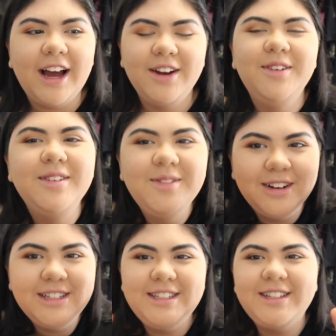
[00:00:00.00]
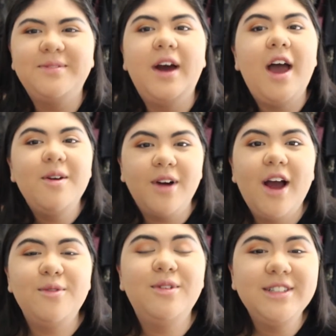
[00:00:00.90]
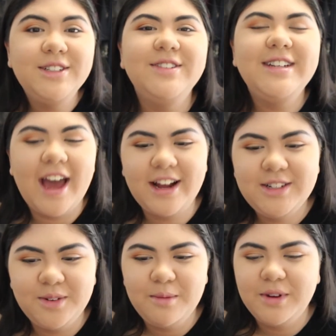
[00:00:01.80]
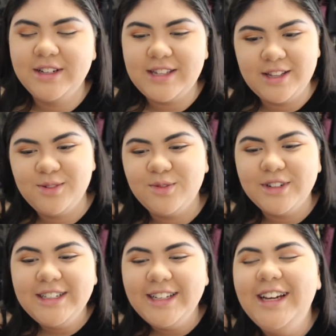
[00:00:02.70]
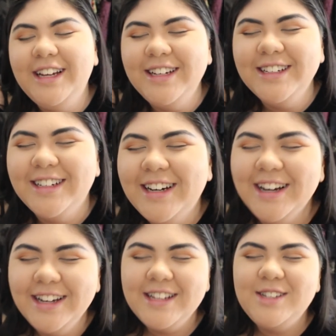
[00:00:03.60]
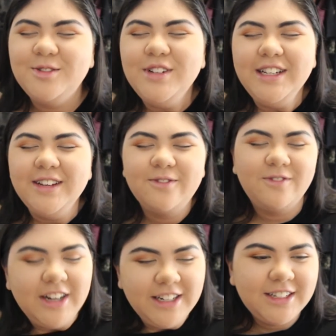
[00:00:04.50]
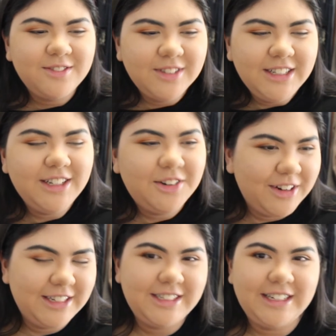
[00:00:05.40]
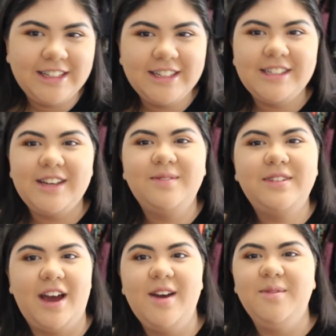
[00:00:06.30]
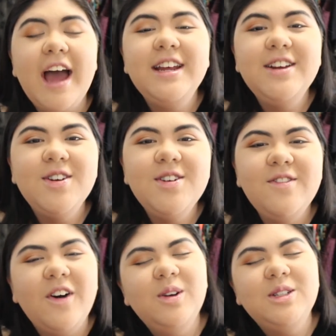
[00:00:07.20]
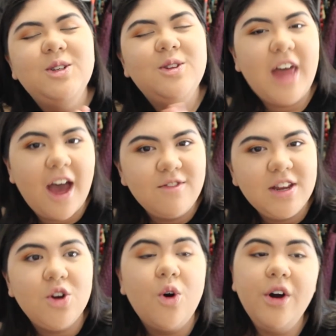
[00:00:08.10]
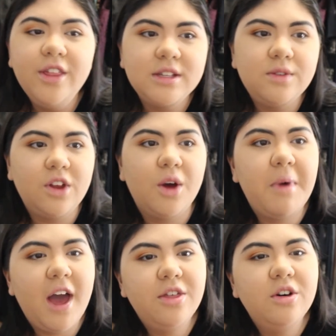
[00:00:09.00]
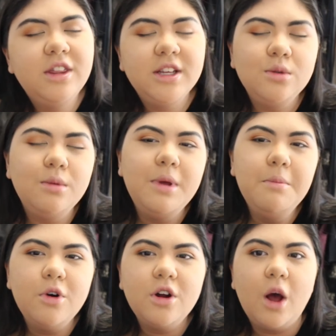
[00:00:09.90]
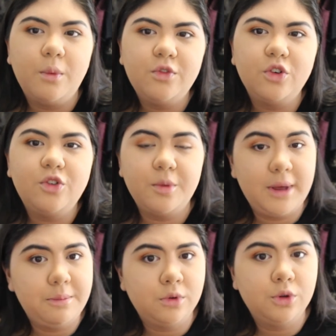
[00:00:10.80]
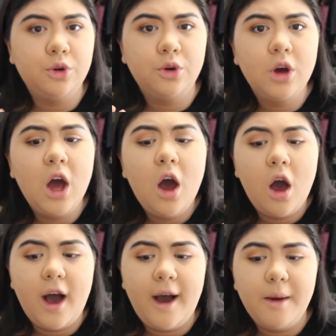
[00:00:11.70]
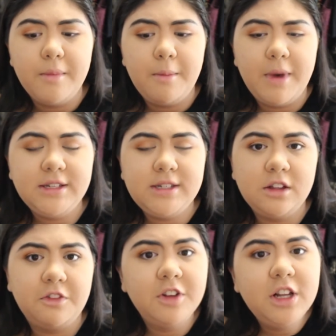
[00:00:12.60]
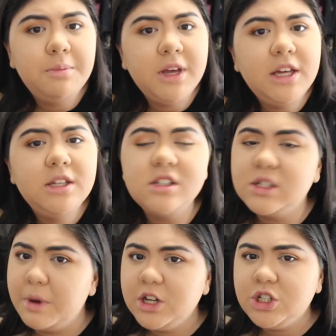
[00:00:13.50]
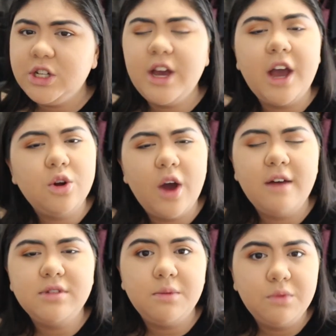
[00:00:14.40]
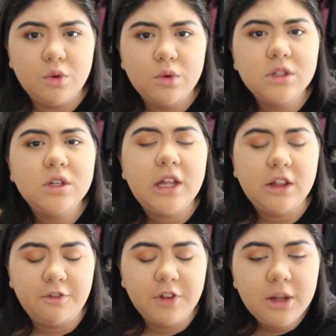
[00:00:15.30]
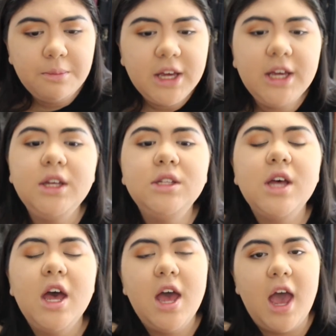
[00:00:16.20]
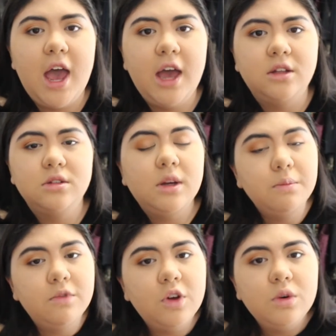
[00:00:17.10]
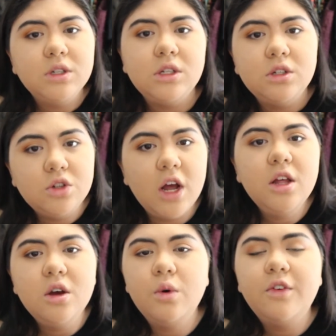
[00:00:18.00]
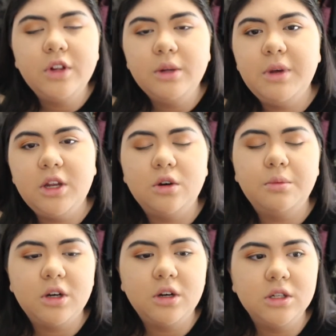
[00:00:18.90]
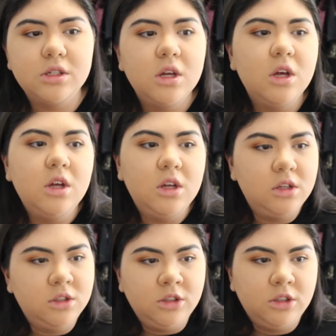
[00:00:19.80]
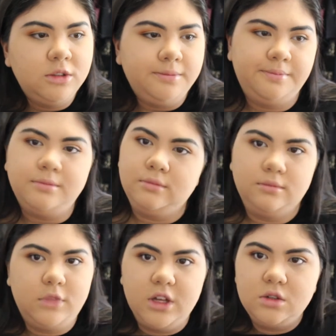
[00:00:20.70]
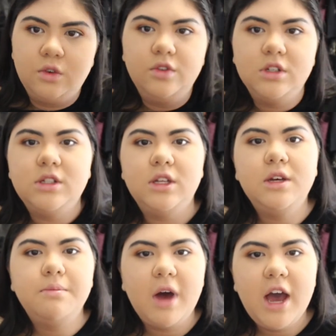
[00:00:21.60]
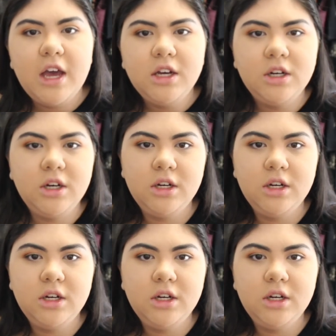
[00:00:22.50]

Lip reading: don't want to watch it, but I want to react to it because it's really it's really funny and really cringy at the same time. I didn't know if I wanted to do that video or this video, but I thought this would be more helpful for people who are based in the Philippines especially. I know I have some viewers in the Philippines and some viewers in Australia who are Filipino because that's obviously my